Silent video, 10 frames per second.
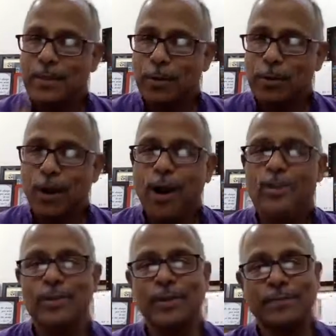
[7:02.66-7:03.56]
You are
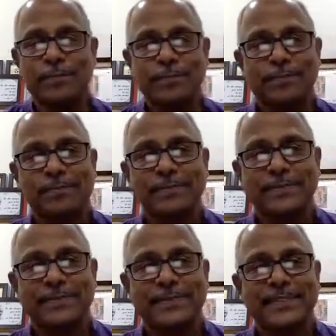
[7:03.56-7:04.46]
awesome.
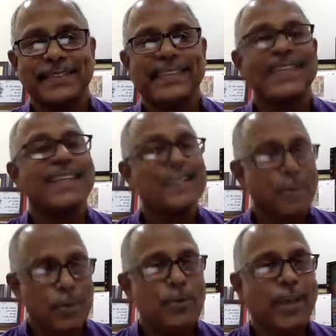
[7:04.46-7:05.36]

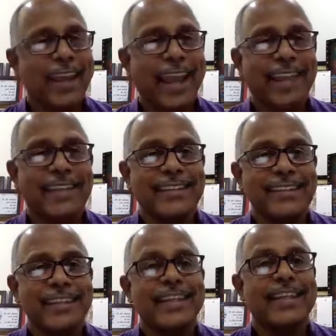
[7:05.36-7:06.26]
See you again
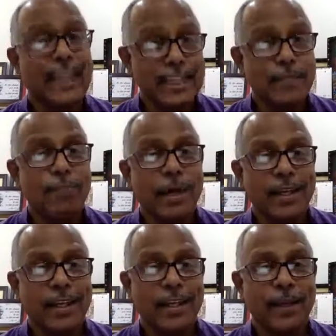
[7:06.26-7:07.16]
next
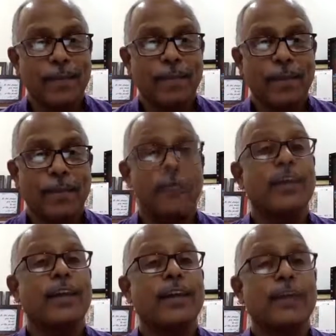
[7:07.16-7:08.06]
Monday with
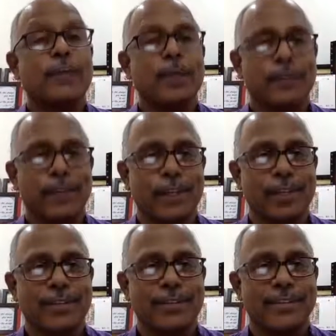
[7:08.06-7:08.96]
another
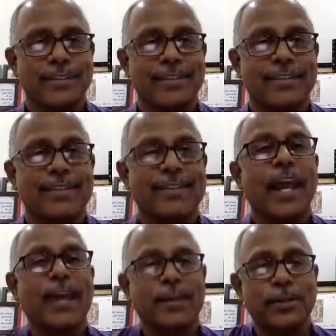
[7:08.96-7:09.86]
motivation.
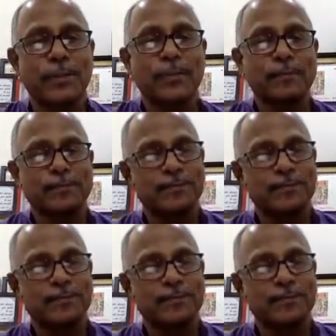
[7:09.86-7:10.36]
Thank you.